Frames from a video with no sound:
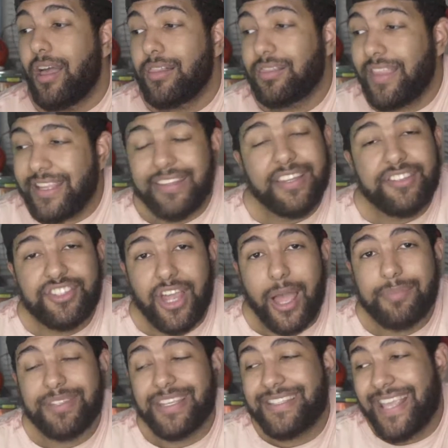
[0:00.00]
LinkedIn
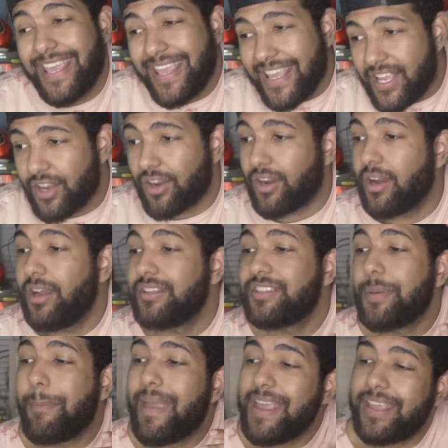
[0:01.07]
Jobs is here
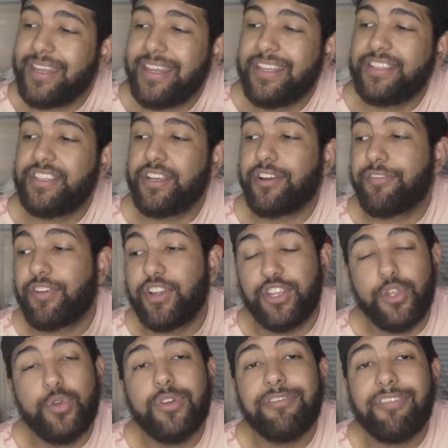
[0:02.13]
to make it easier for
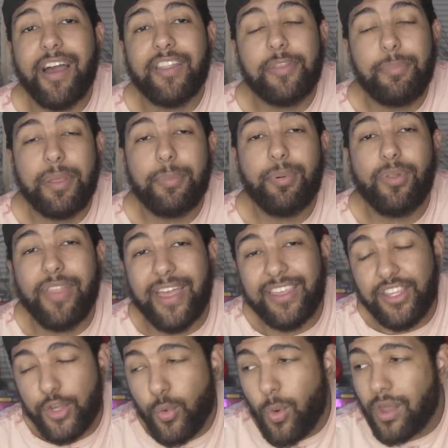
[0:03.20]
you to find the people that
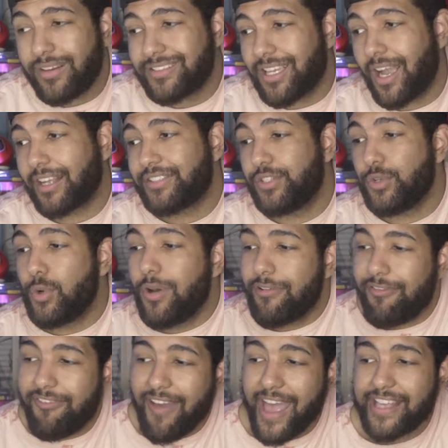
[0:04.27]
you want to talk to
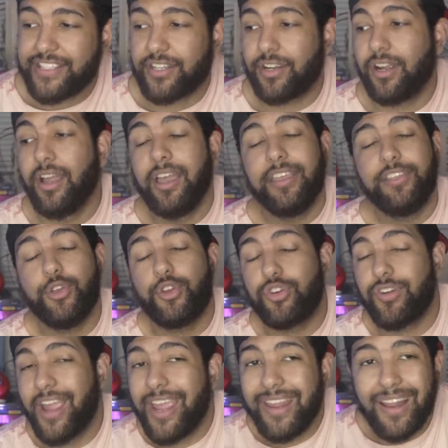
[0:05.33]
faster. You
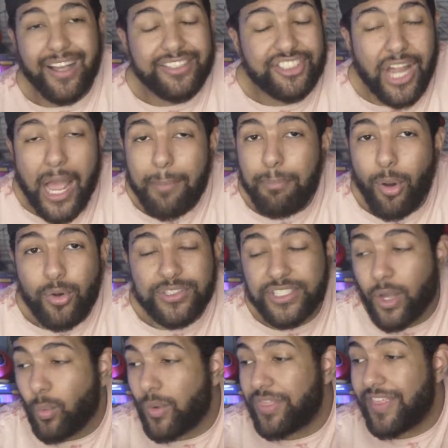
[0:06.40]
create a job post
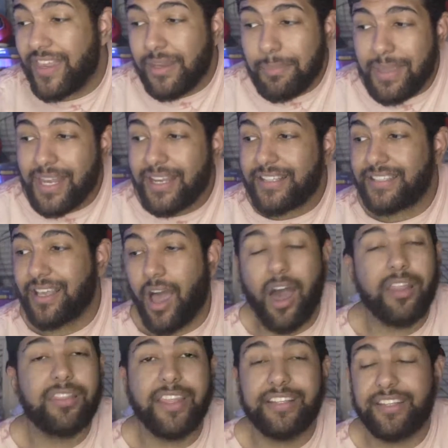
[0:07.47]
within minutes
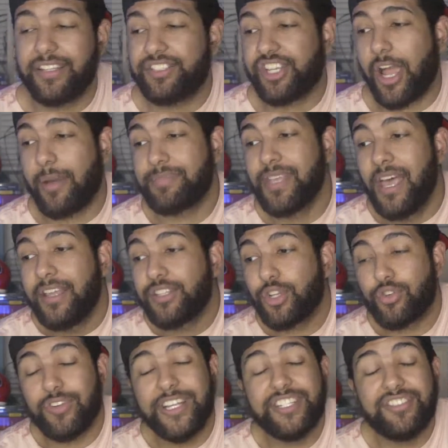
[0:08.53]
on LinkedIn Jobs to
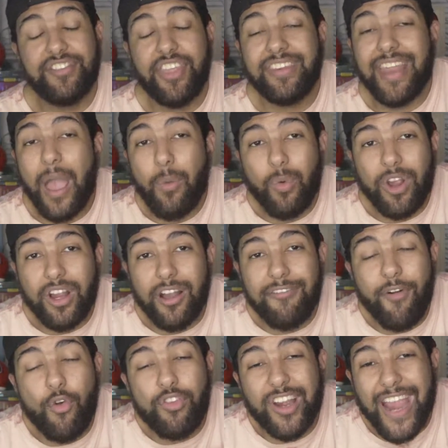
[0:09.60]
reach the network of
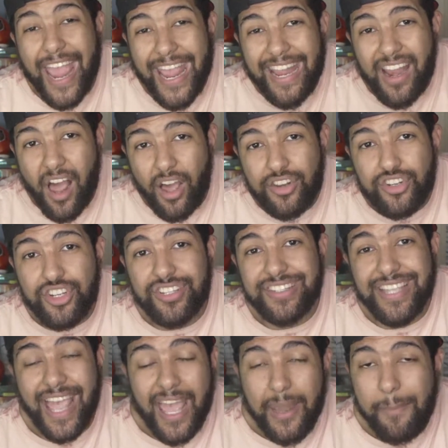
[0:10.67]
over
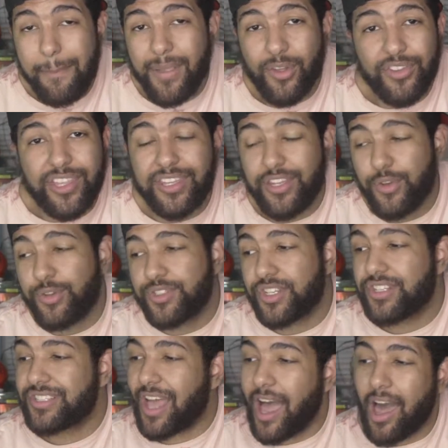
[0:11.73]
810 million
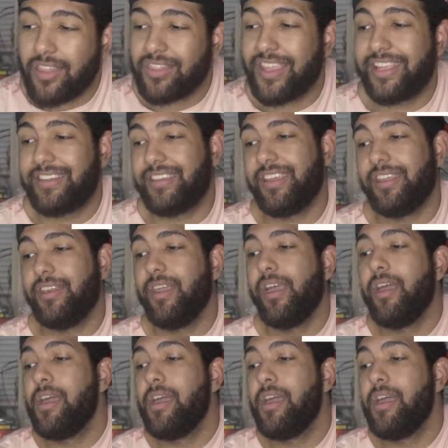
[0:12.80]
users on LinkedIn.